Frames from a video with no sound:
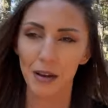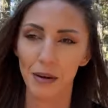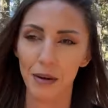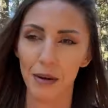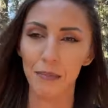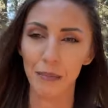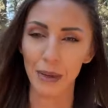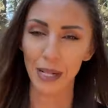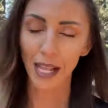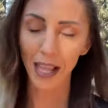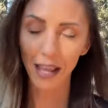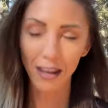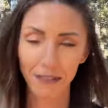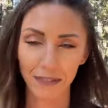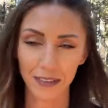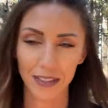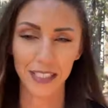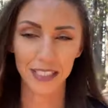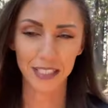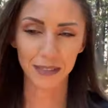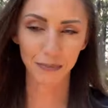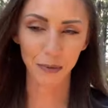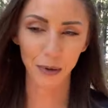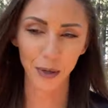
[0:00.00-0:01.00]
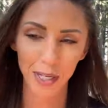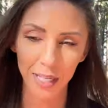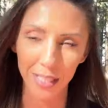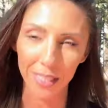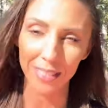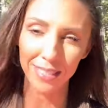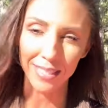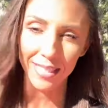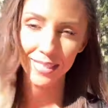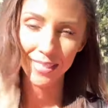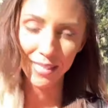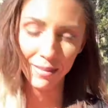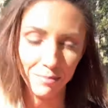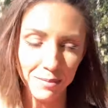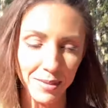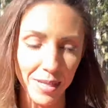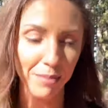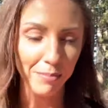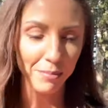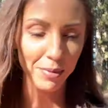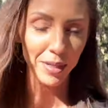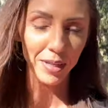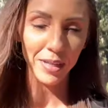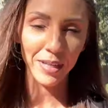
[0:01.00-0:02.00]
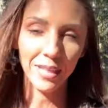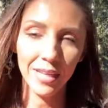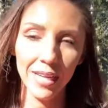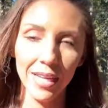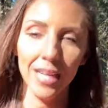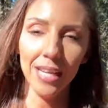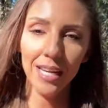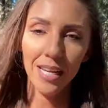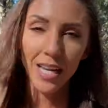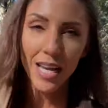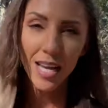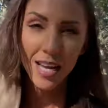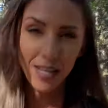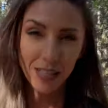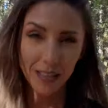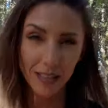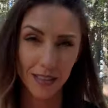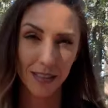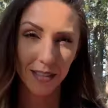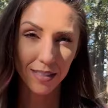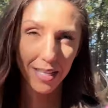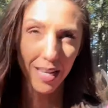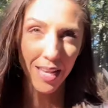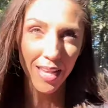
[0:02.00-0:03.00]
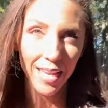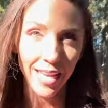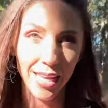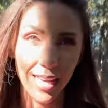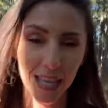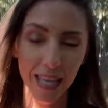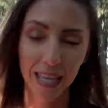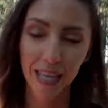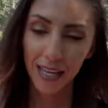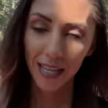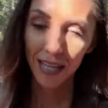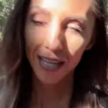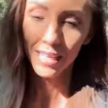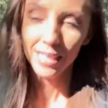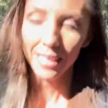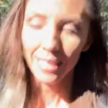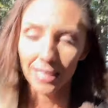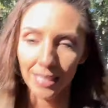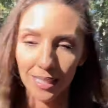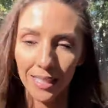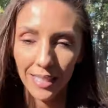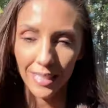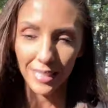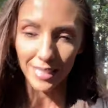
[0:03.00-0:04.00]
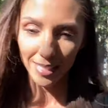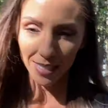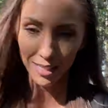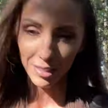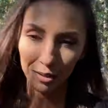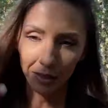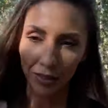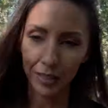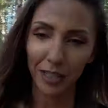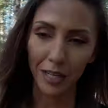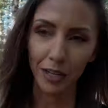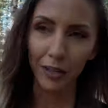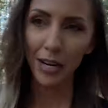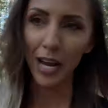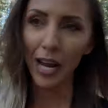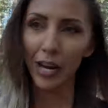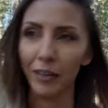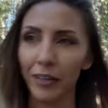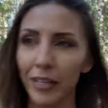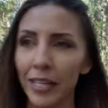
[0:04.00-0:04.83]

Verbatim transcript: my life at this point, it's September, it is continuing to go down.